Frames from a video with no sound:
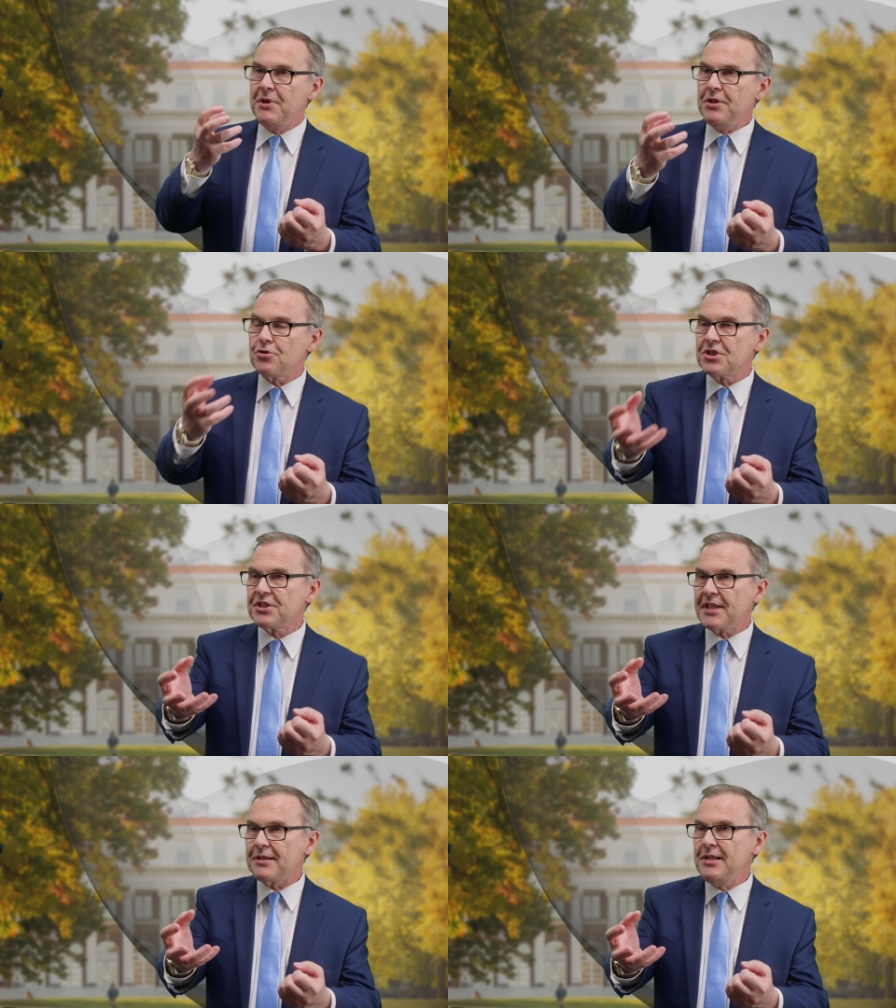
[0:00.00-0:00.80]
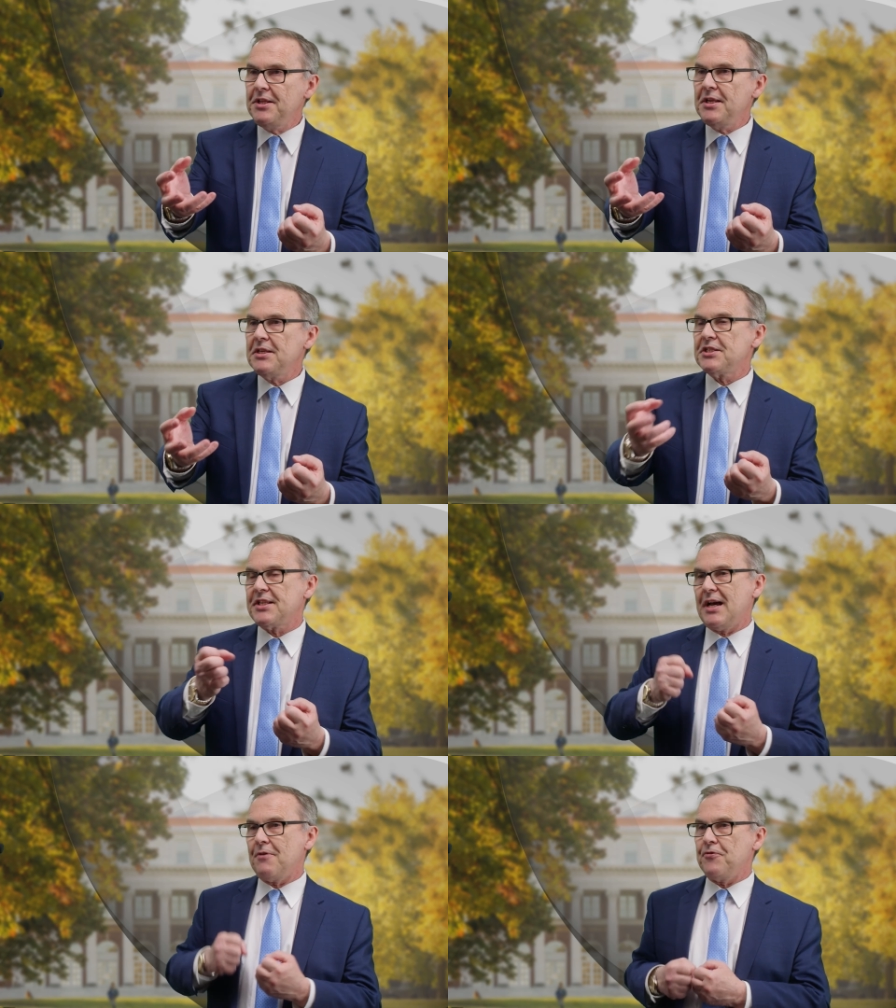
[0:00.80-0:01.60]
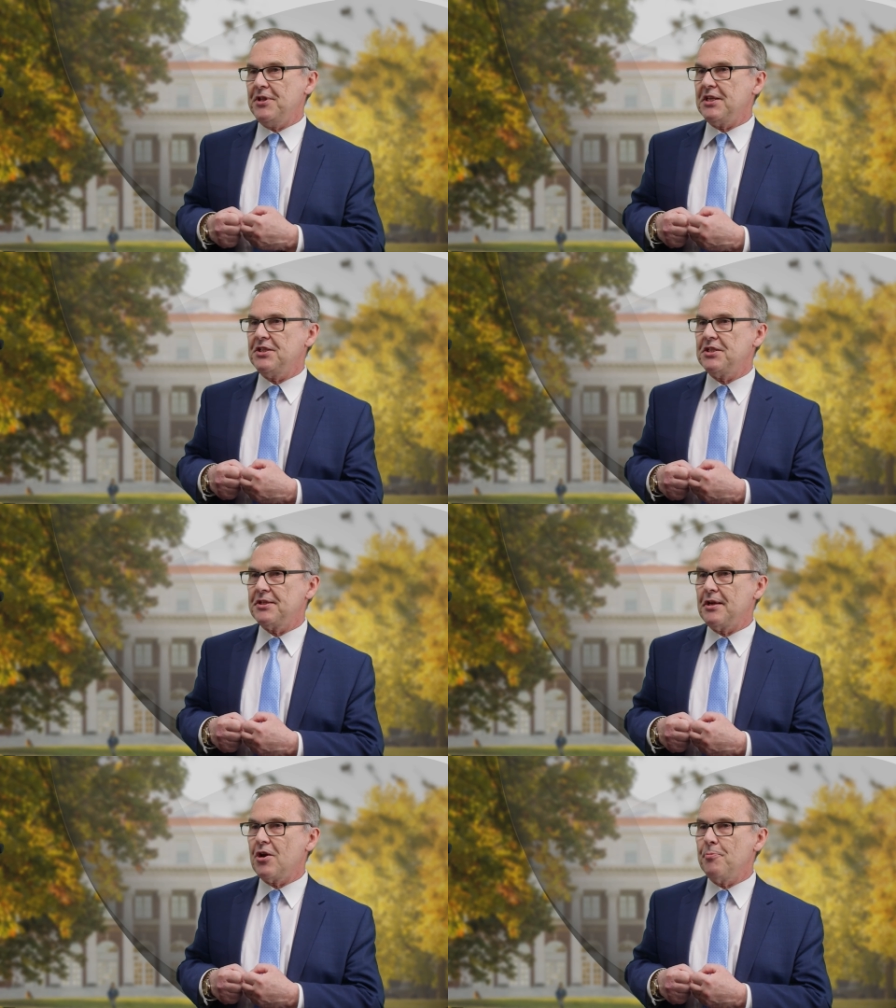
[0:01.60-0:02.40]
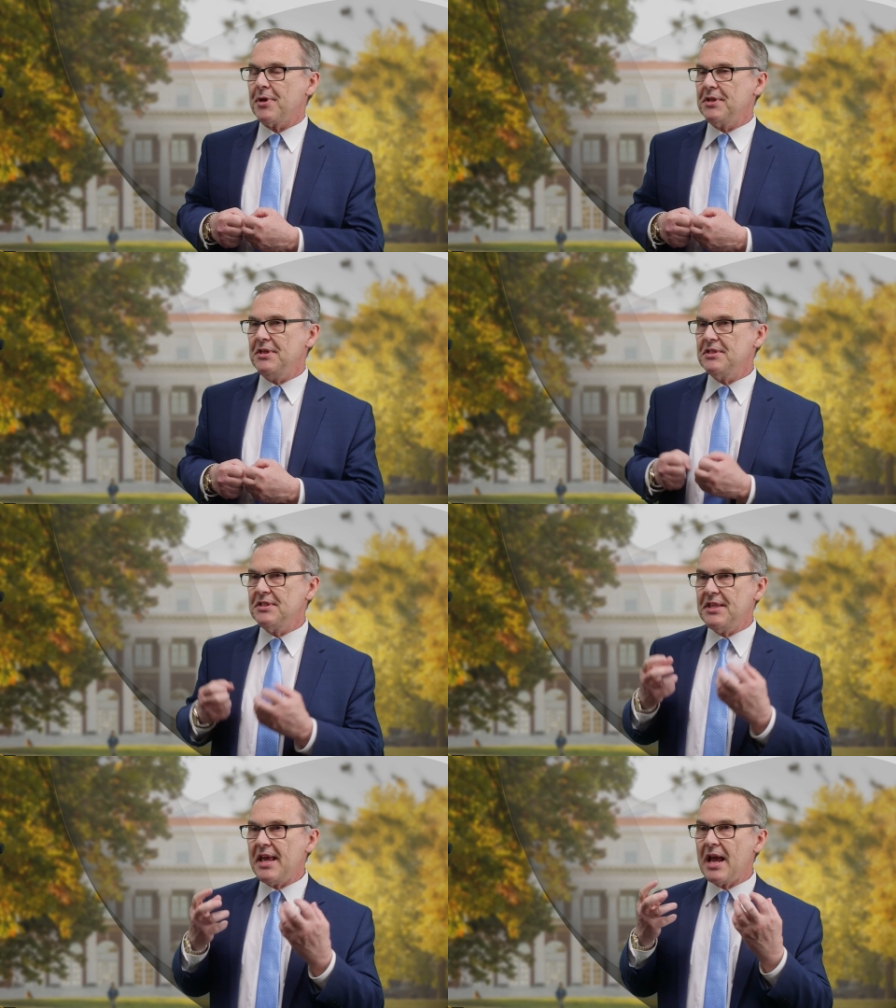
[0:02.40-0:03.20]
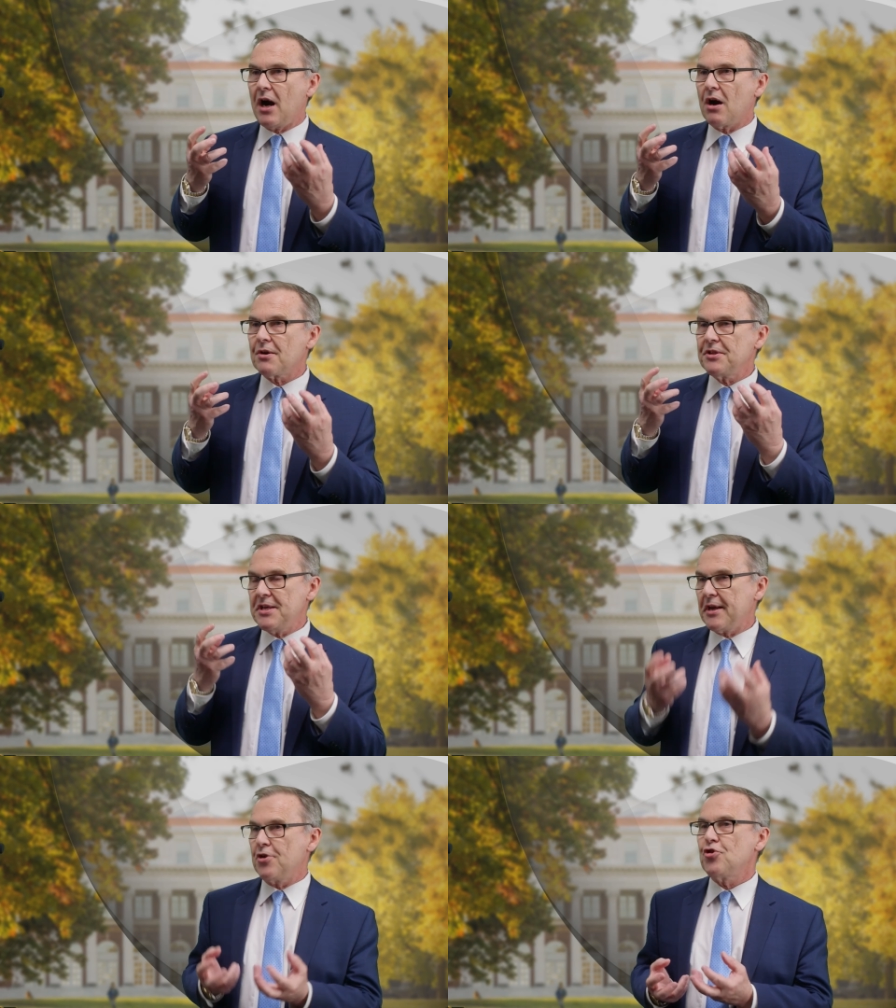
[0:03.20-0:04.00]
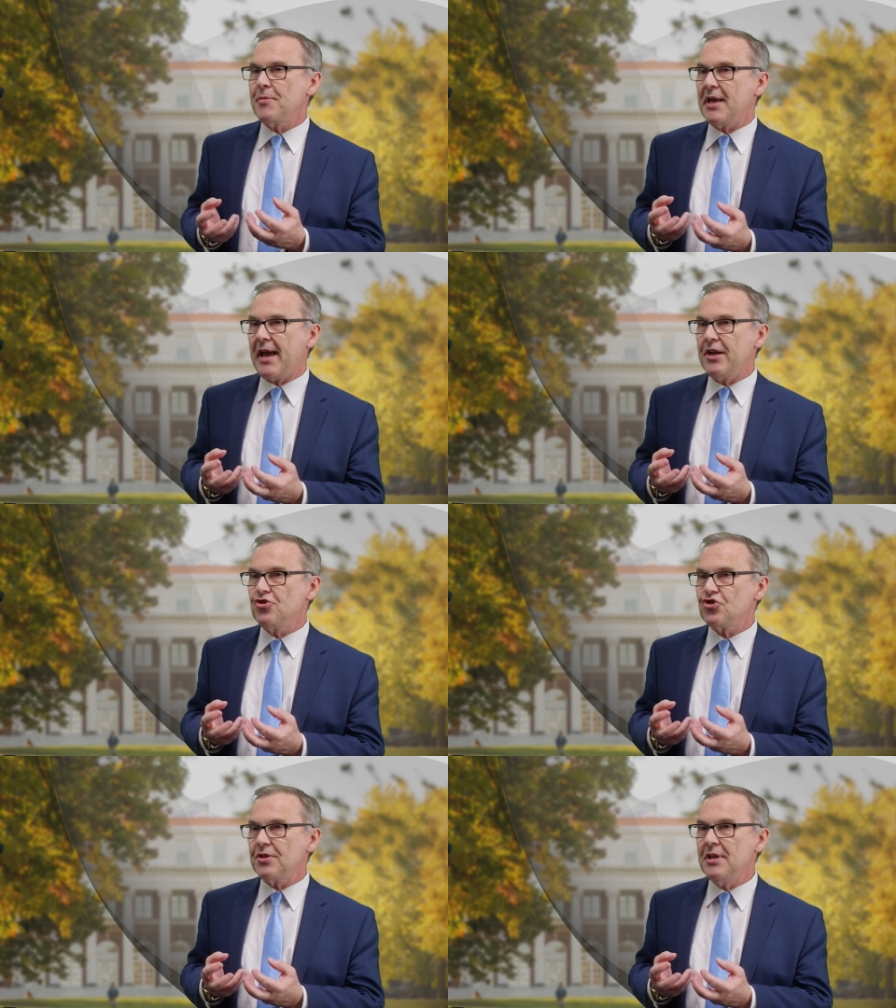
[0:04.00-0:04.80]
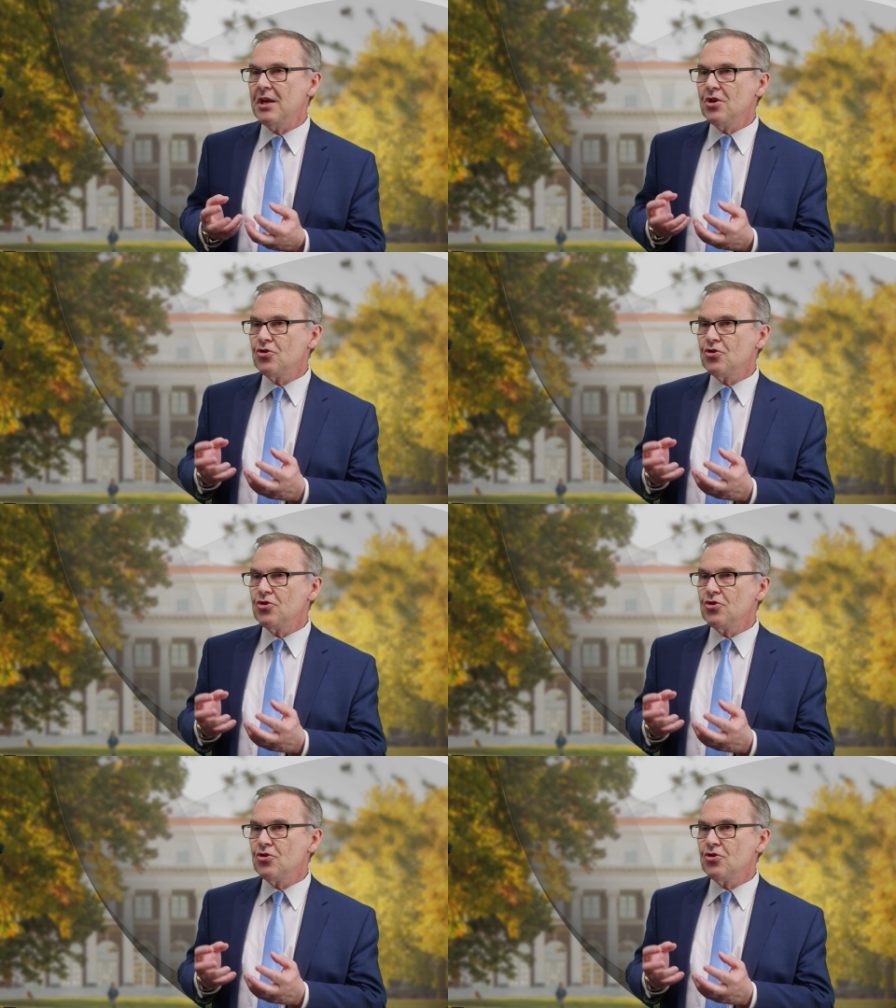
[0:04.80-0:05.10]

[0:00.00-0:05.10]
be the st leading staff in existing companies. They are the economic engine.